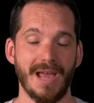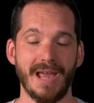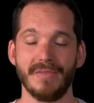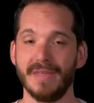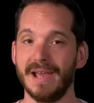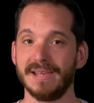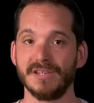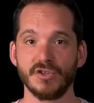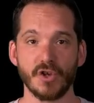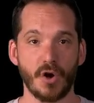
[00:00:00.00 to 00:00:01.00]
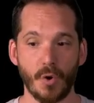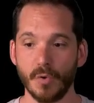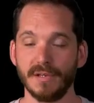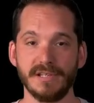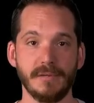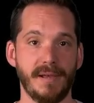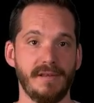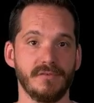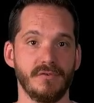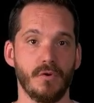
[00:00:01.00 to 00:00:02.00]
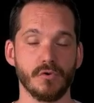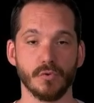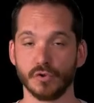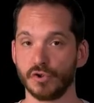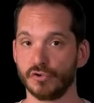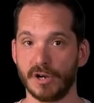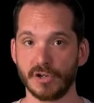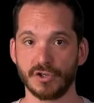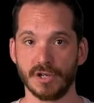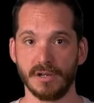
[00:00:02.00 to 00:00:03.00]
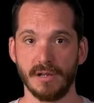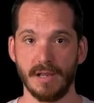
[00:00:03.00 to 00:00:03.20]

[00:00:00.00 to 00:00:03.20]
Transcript: And that is totally dependent on your structure,